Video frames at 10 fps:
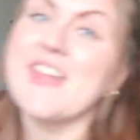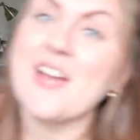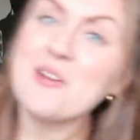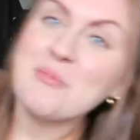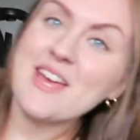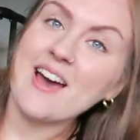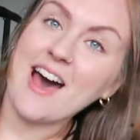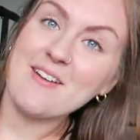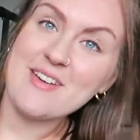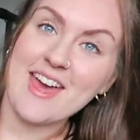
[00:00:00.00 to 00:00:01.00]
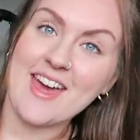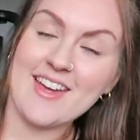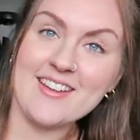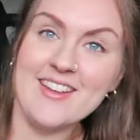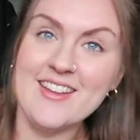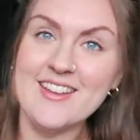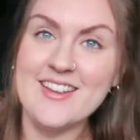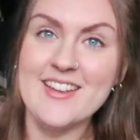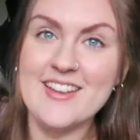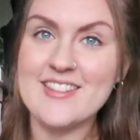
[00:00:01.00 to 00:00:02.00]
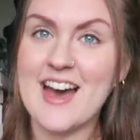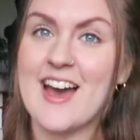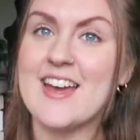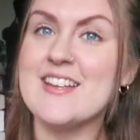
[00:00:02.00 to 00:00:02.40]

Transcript: there we have it. That